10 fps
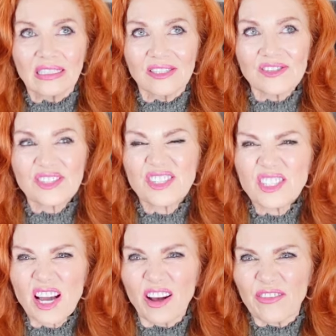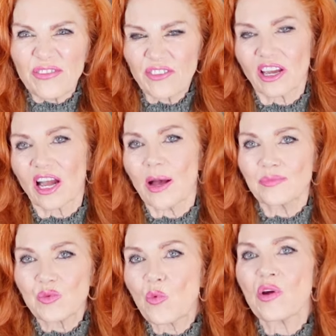stuff that
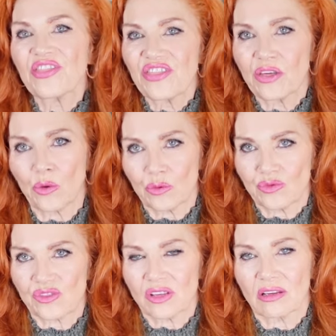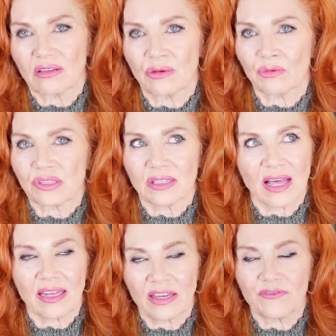comes with those those
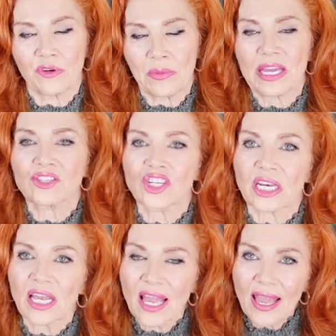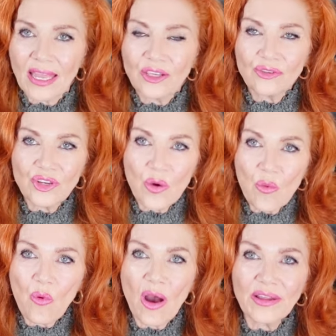that information and you
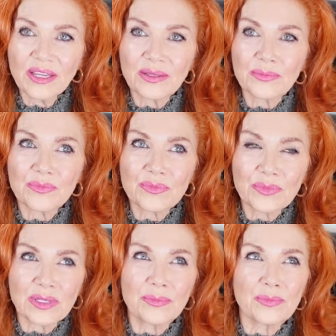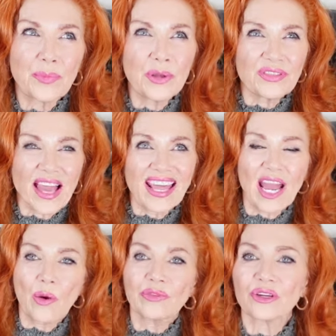don't want to put that
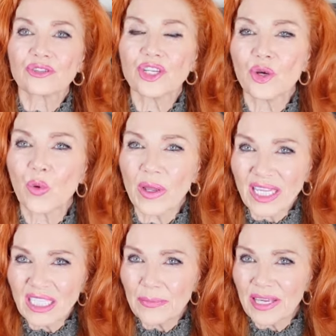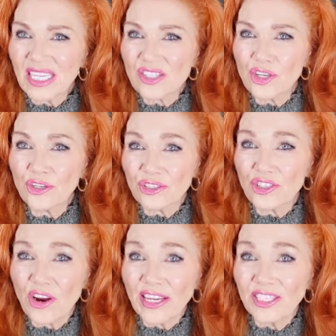out there too quickly because you're
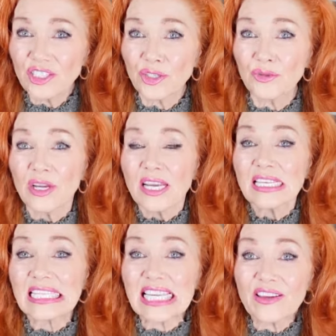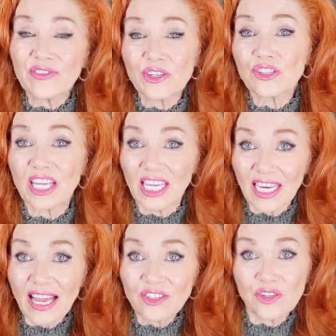trying to see if there's a
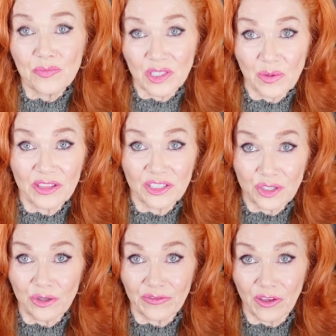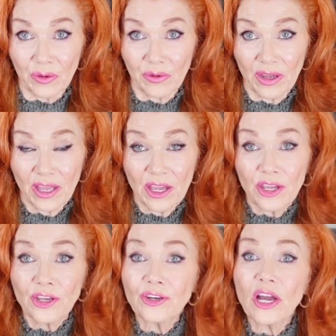connection between the two of you.
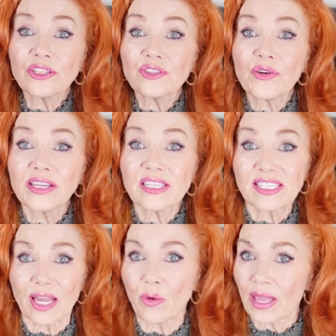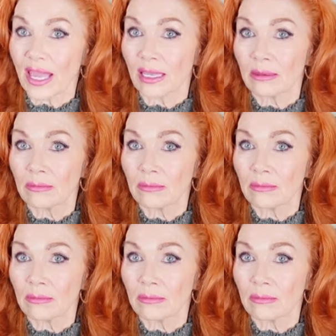You're not trying to say, "Okay,